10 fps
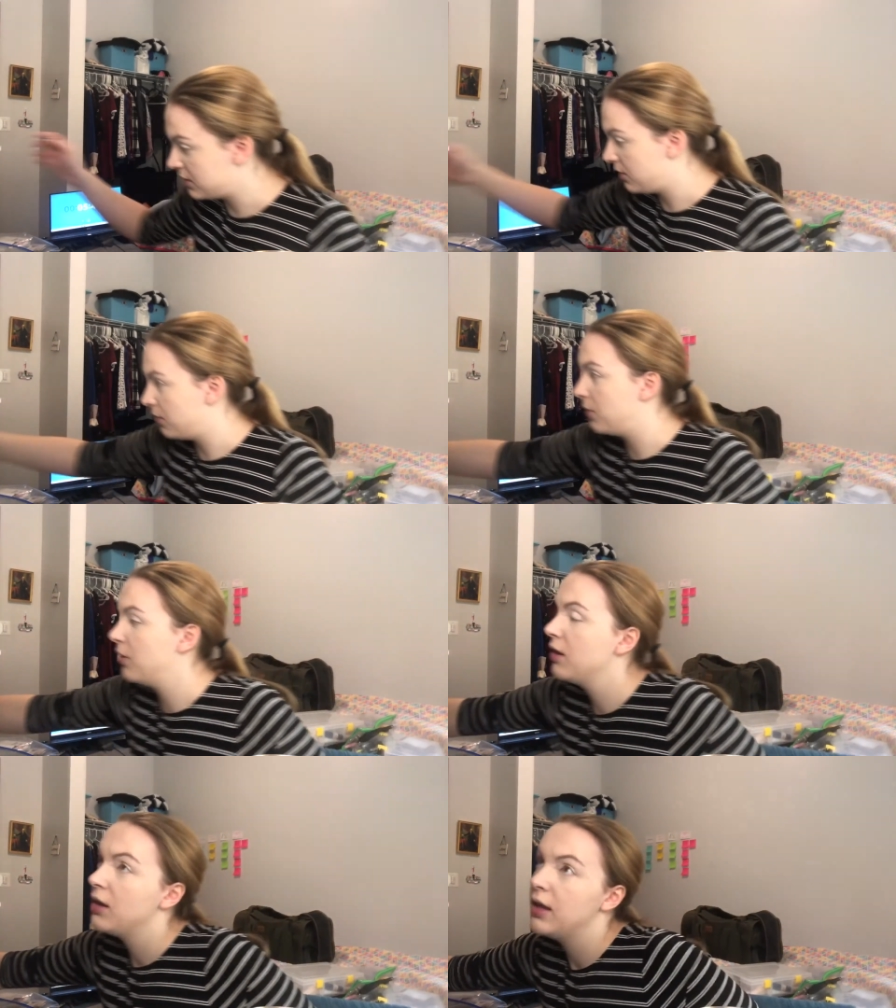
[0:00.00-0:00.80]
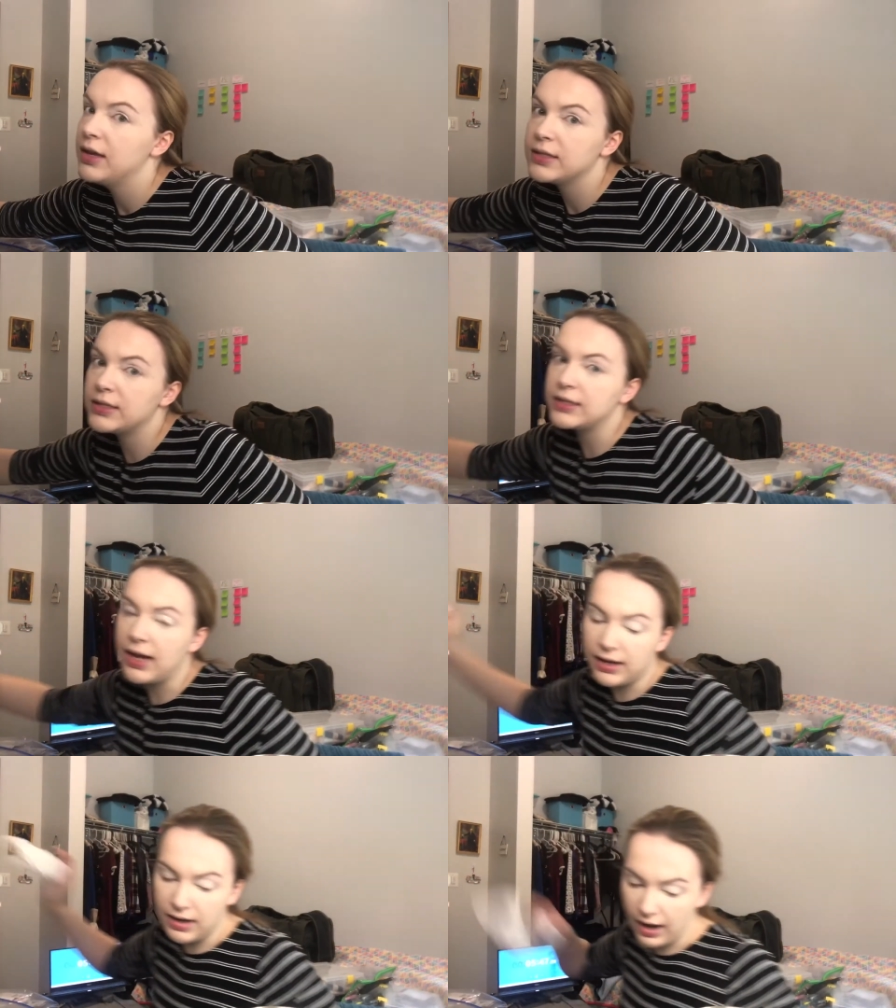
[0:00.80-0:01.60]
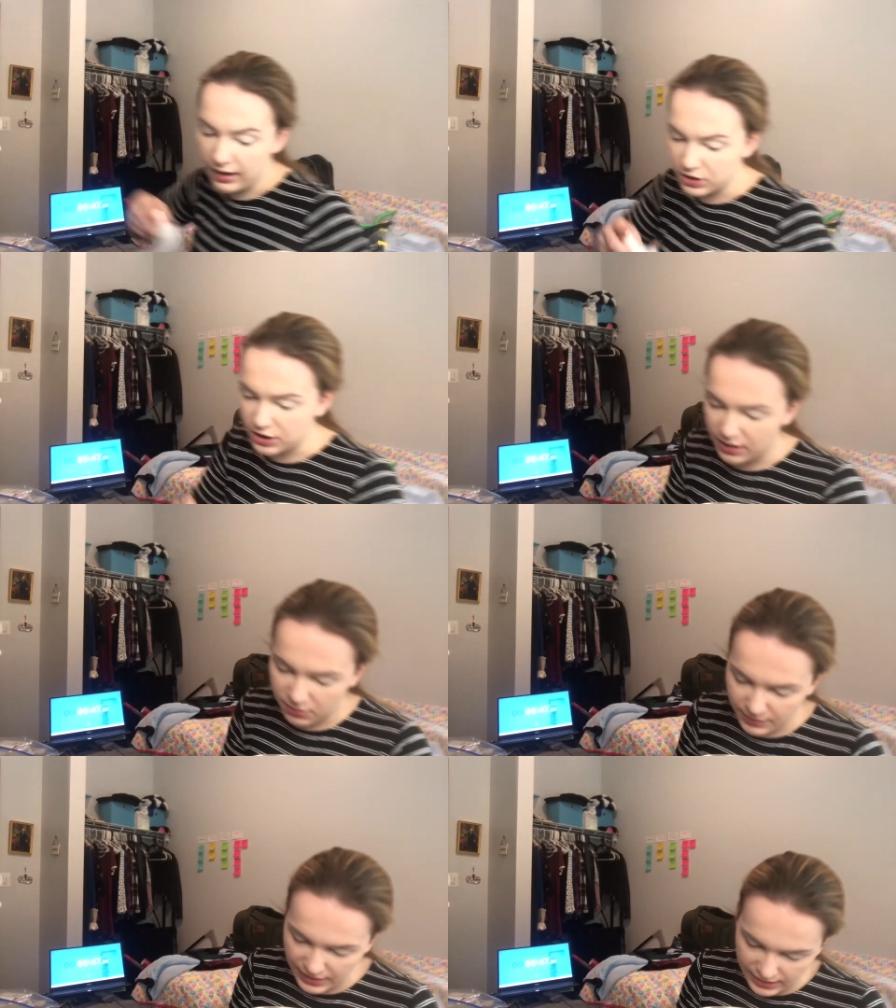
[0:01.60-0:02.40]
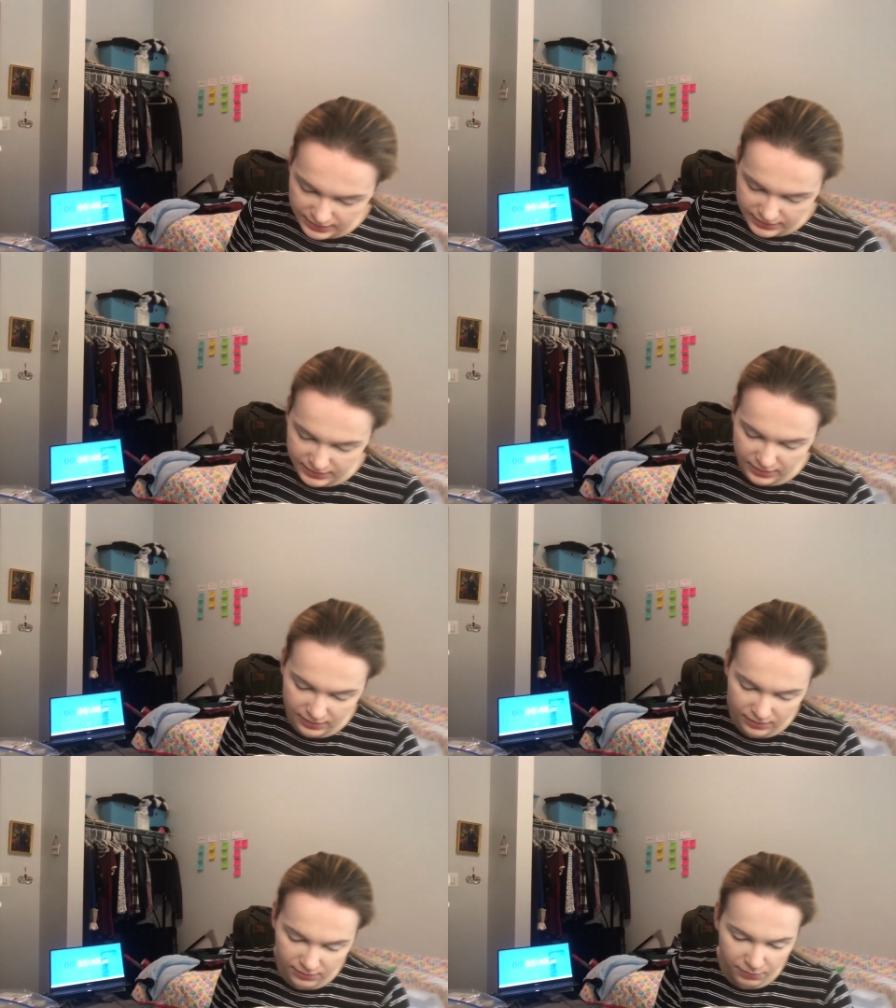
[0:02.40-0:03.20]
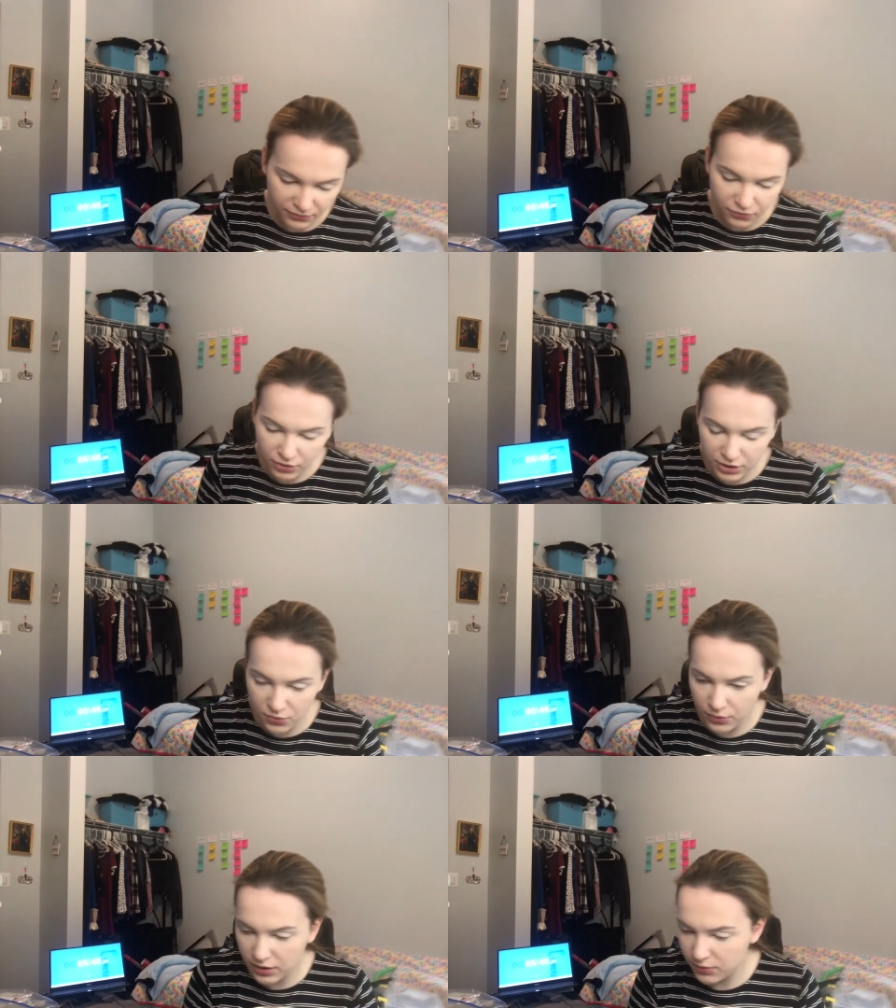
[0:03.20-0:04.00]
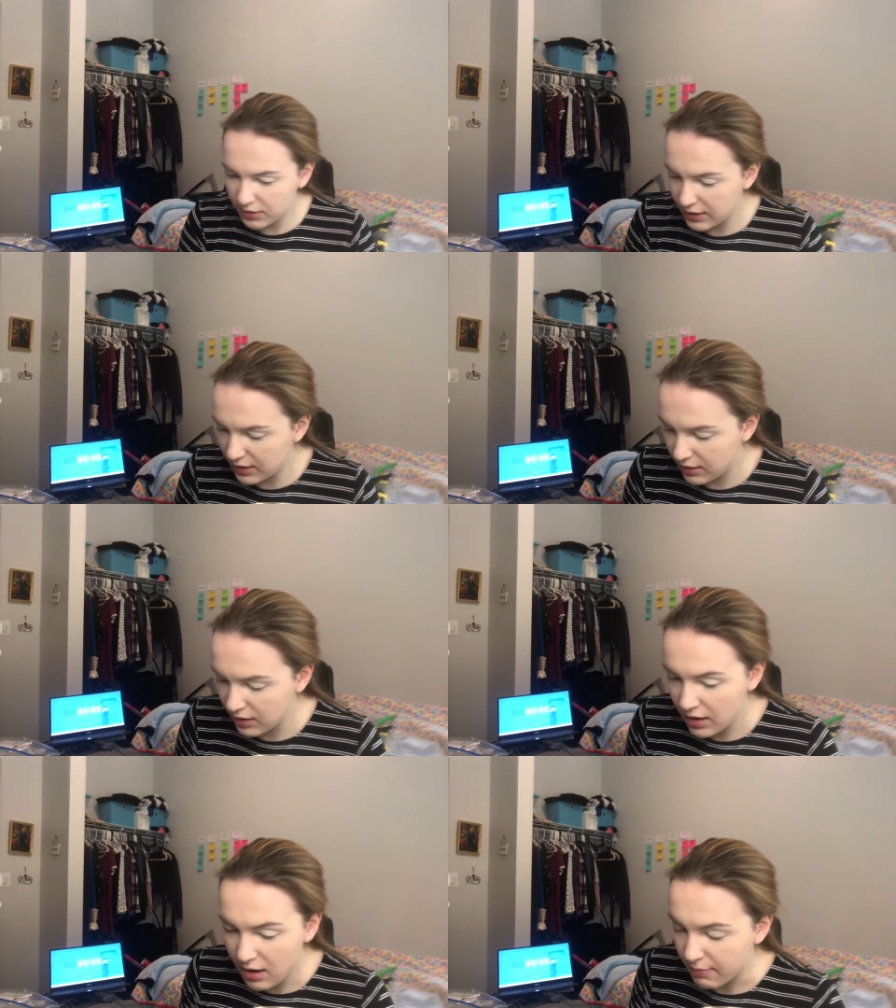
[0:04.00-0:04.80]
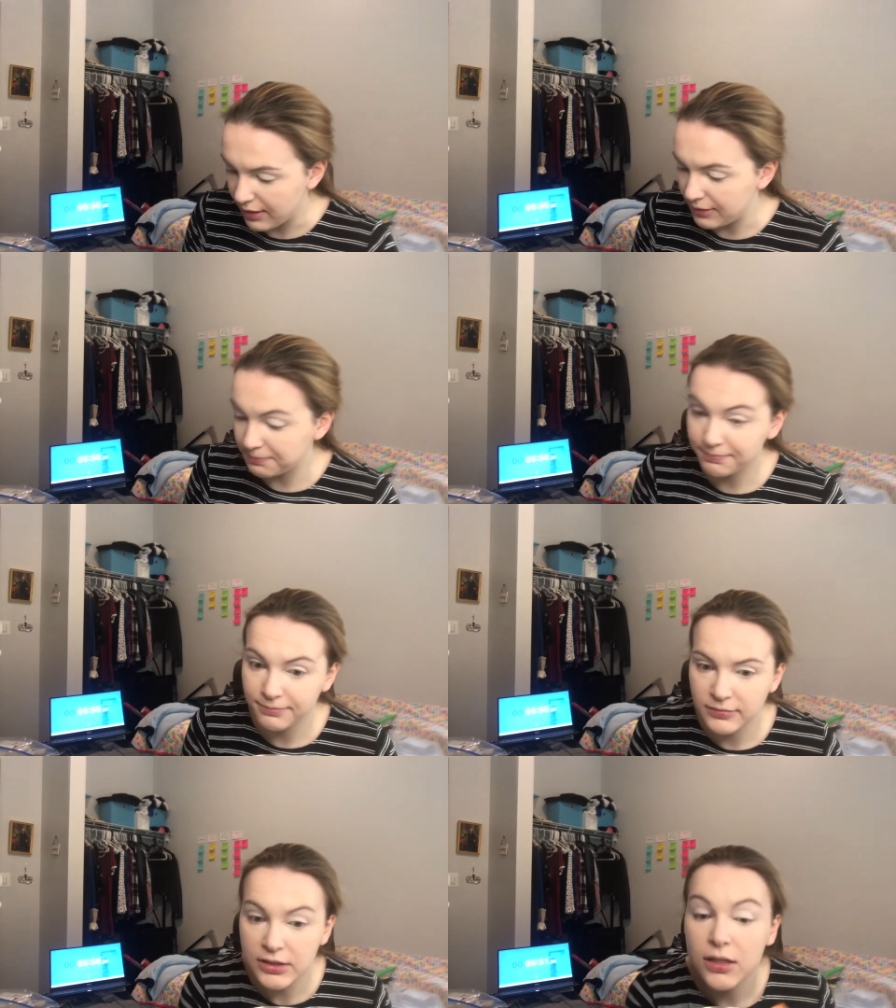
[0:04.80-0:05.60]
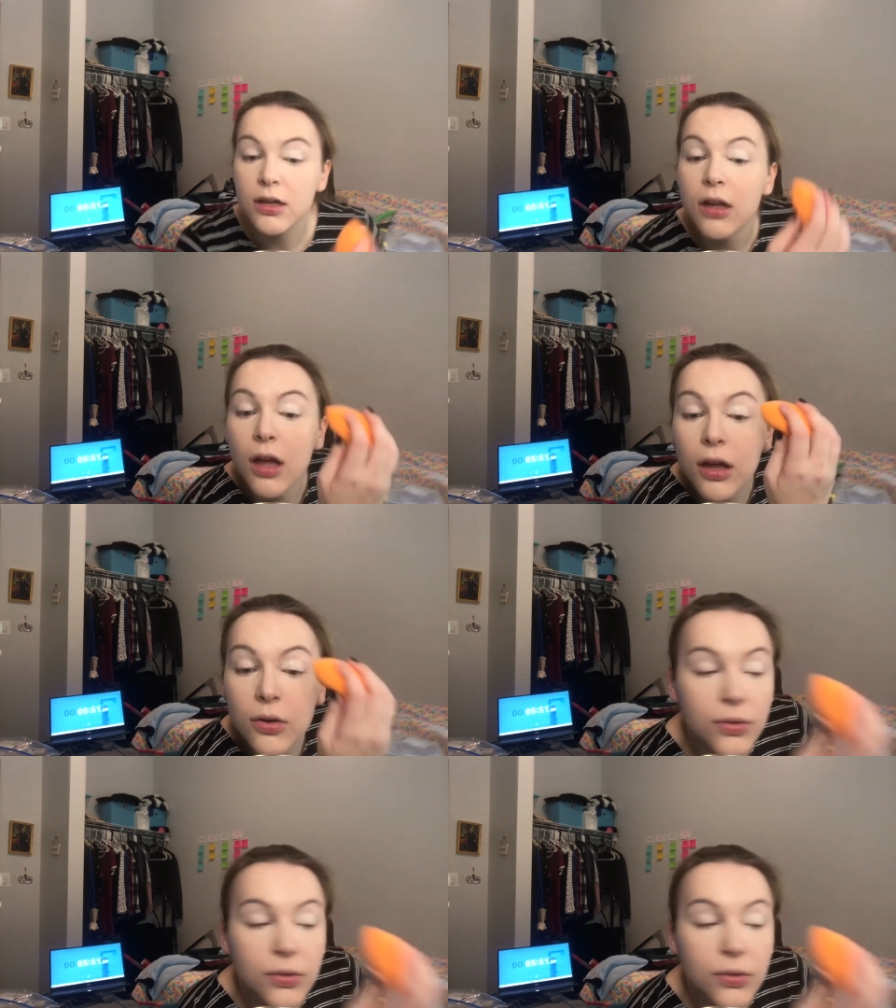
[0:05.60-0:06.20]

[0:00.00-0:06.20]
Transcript: to set eyeshadow base before you work with it, but I don't